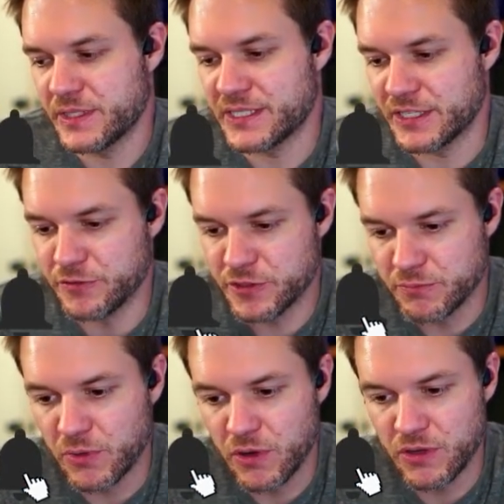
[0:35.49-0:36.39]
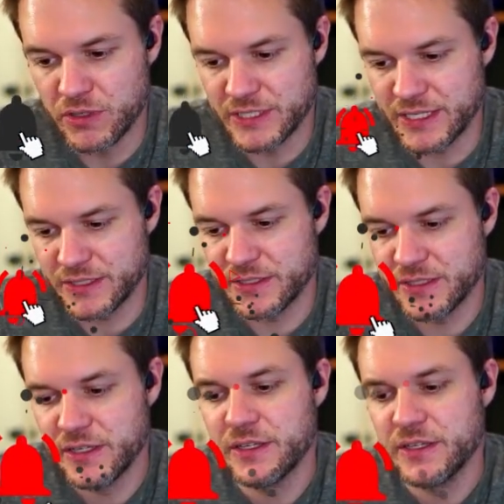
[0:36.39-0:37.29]
kind of small test.
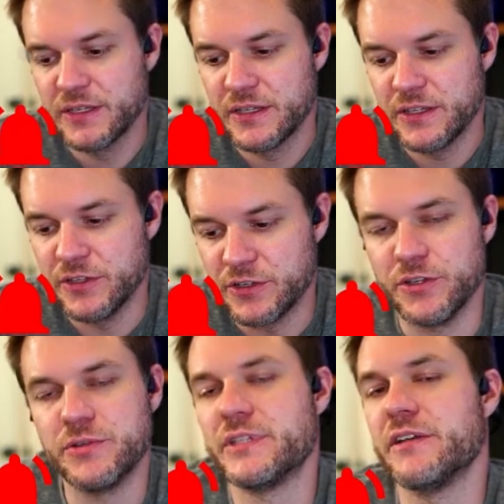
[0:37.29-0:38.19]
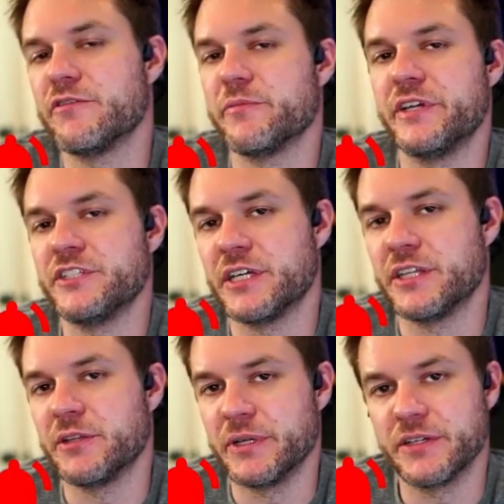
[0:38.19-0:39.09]
You can use that information
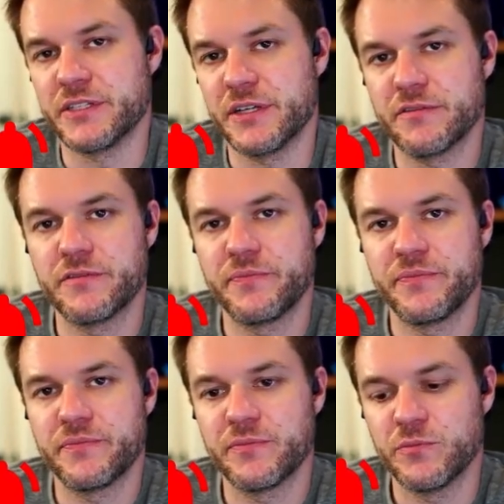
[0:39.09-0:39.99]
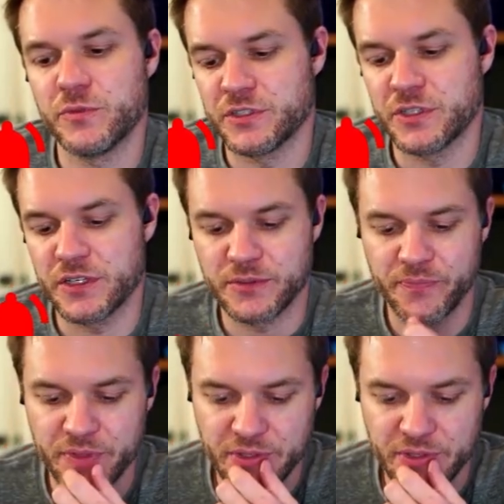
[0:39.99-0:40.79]
on the bigger stuff, which is awesome.